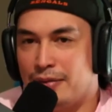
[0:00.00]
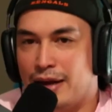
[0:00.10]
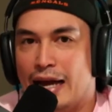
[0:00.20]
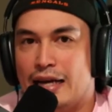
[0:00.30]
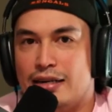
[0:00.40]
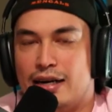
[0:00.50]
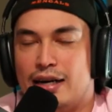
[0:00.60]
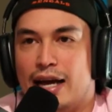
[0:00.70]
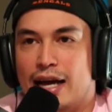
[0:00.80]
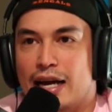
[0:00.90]

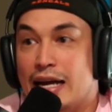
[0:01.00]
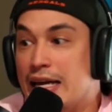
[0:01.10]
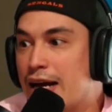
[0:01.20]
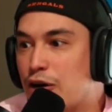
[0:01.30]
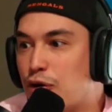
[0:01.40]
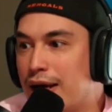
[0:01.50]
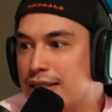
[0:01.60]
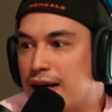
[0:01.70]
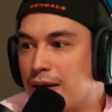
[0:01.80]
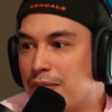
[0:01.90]
And he had a great
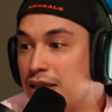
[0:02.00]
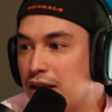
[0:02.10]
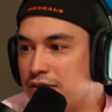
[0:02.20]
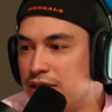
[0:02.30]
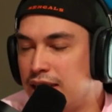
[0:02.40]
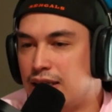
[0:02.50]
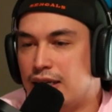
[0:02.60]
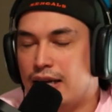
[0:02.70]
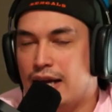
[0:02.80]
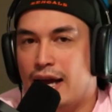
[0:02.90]
time. He loved it.
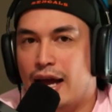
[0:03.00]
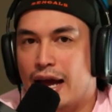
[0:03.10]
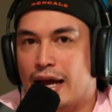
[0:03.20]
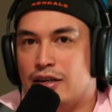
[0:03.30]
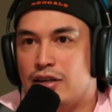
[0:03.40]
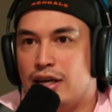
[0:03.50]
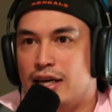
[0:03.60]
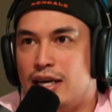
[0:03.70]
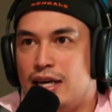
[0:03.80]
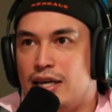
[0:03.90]
And
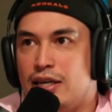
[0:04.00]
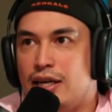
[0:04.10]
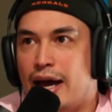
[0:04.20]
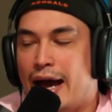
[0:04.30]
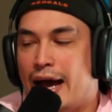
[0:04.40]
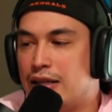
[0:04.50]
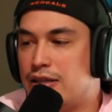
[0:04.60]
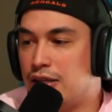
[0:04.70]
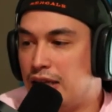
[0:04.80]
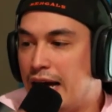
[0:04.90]
he had
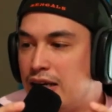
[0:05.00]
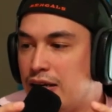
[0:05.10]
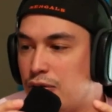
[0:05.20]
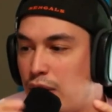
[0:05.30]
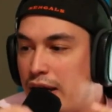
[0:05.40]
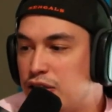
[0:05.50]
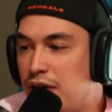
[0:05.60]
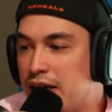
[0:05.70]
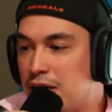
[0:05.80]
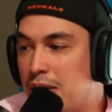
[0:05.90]
the Leica
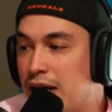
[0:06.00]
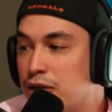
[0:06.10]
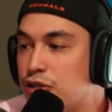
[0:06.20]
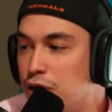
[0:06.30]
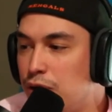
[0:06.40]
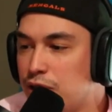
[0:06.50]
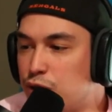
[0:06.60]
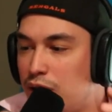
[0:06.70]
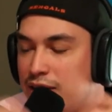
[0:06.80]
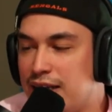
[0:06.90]
range-finding binos, the newest
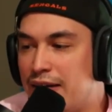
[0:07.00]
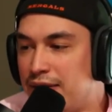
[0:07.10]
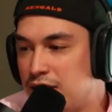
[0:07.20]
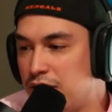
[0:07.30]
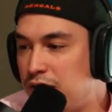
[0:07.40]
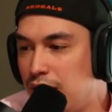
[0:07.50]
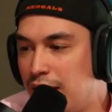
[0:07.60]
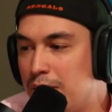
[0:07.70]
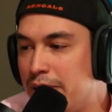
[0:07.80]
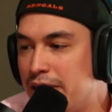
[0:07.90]
ones that have like the full
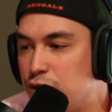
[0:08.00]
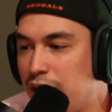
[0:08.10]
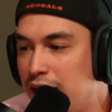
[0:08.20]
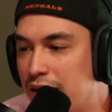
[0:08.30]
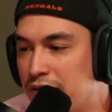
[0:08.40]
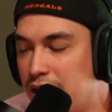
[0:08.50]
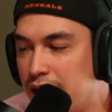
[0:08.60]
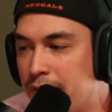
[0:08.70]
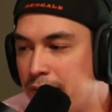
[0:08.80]
AB suite and everything.